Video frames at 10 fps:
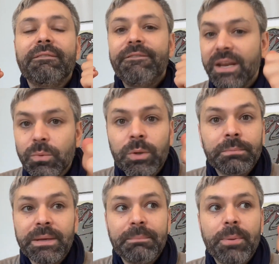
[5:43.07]
fit
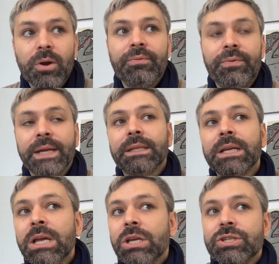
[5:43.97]
would be
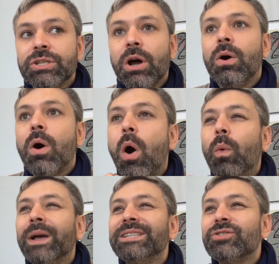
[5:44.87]
perfect. So
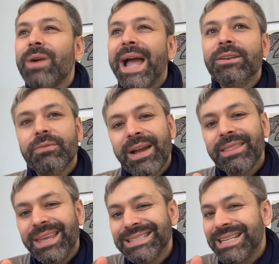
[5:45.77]
always try to
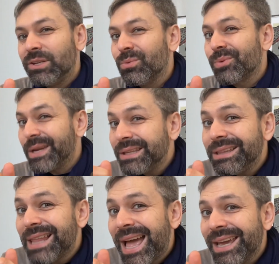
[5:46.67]
find things that you really
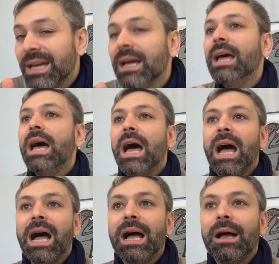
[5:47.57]
like
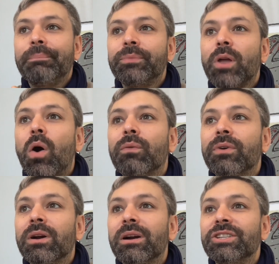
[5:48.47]

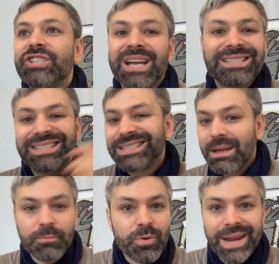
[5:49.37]
over just
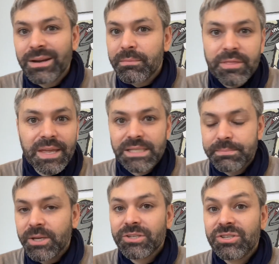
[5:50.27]
some random things
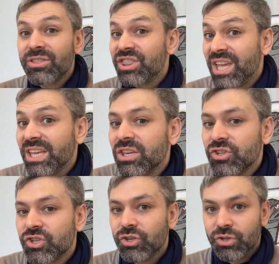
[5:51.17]
because you think
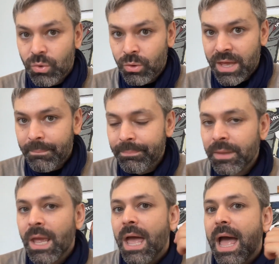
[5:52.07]
you should do them,
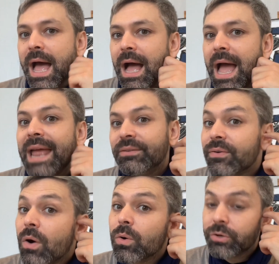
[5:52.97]
and
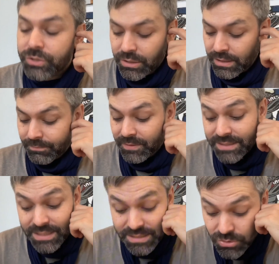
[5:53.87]
focus on them.
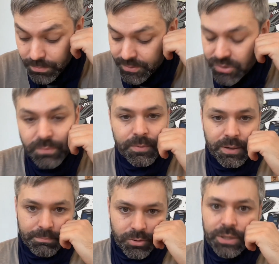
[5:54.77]
This is super, super
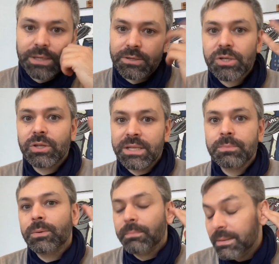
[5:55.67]
important. So this
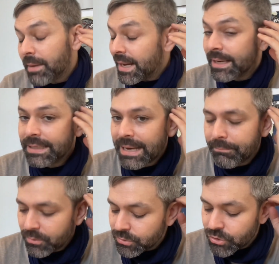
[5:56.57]
would be my
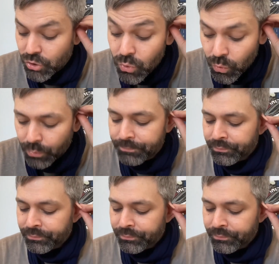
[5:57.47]
number 2.